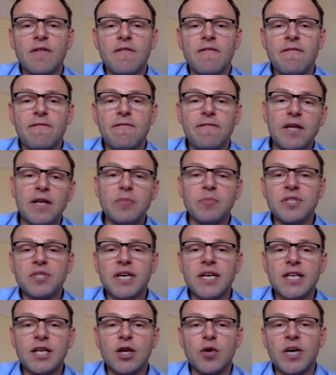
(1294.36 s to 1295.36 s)
flip
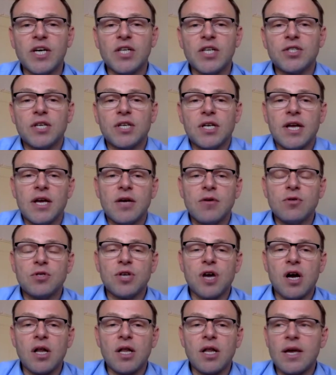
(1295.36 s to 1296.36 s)
side question now,
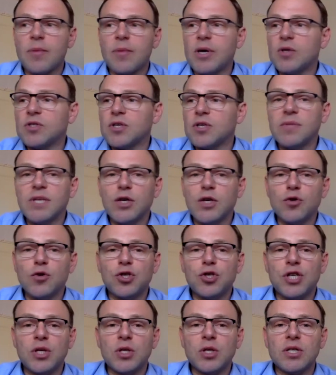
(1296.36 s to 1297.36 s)
Charlie, about somebody who's
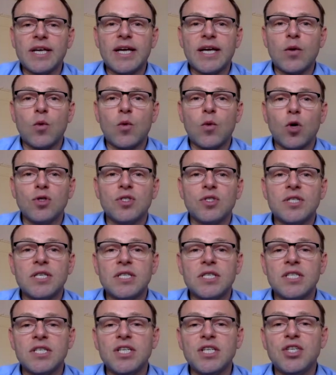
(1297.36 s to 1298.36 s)
shielding and wants
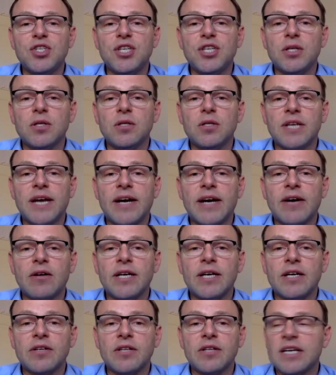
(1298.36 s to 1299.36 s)
to de-shield
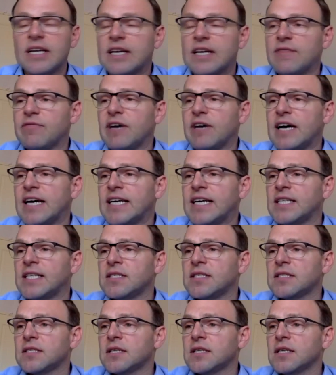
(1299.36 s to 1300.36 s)
earlier than
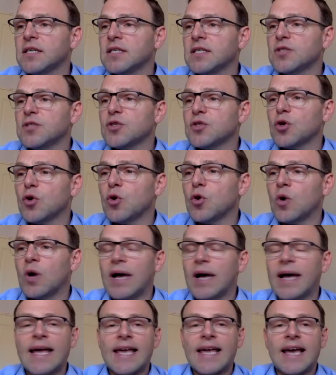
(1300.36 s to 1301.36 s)
advised. So
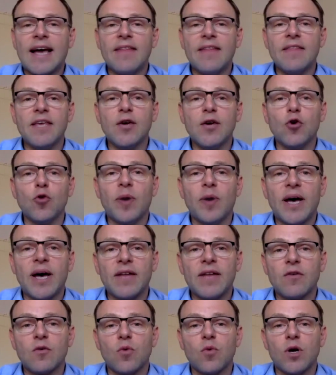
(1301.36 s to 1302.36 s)
can they go
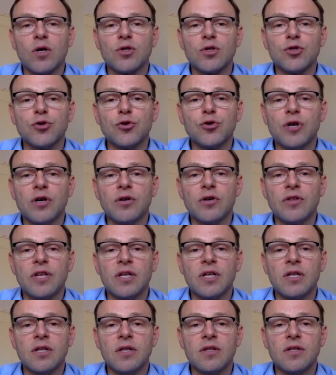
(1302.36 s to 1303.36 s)
back to work sooner
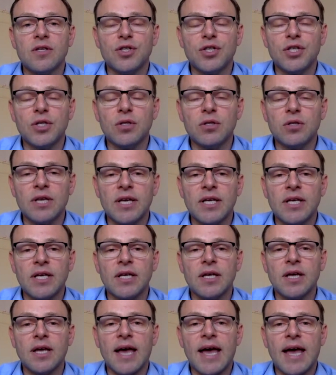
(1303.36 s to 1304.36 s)
than the
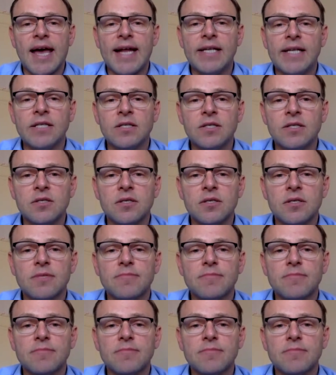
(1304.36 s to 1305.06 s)
shielding ends?